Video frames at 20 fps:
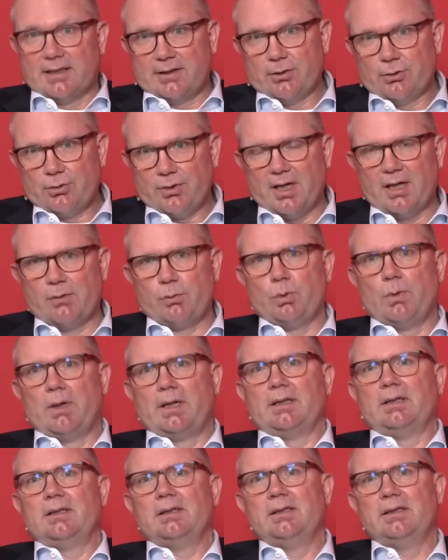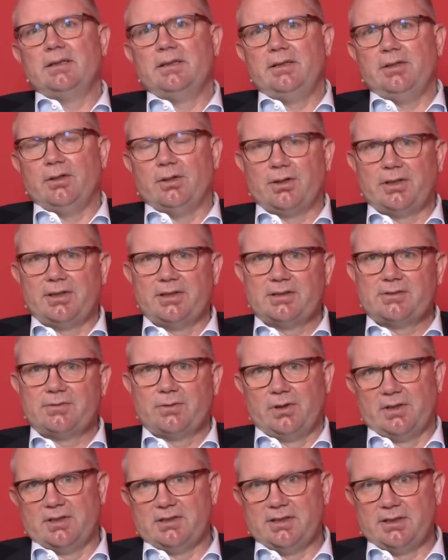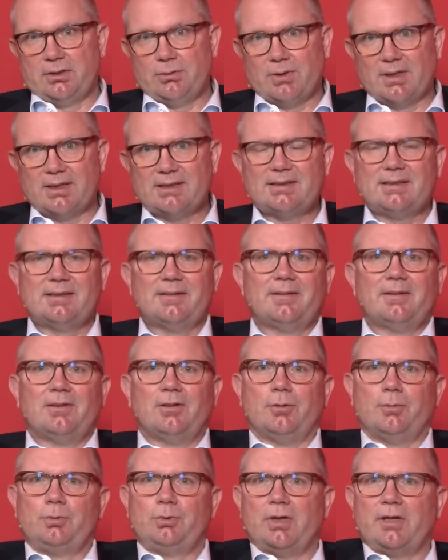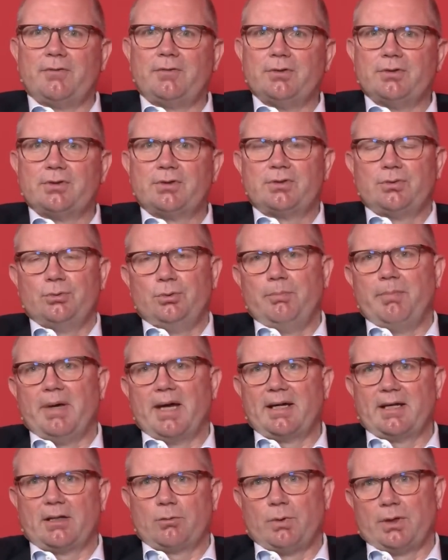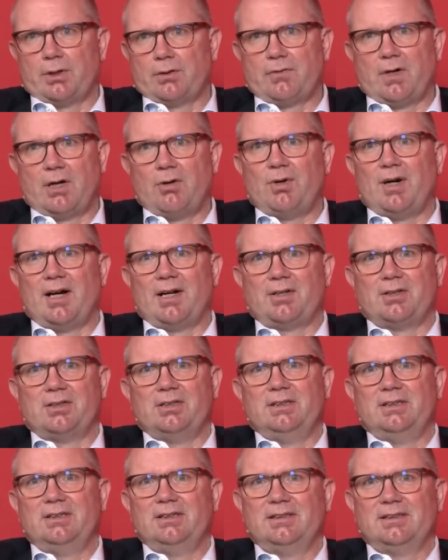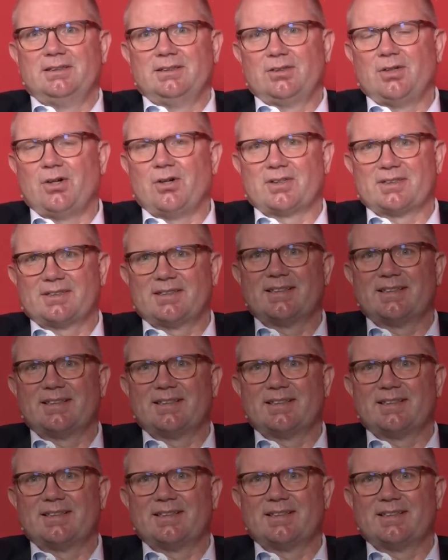you to everyone in the audience for listening to us. Hope to have you soon back at one of our other talks.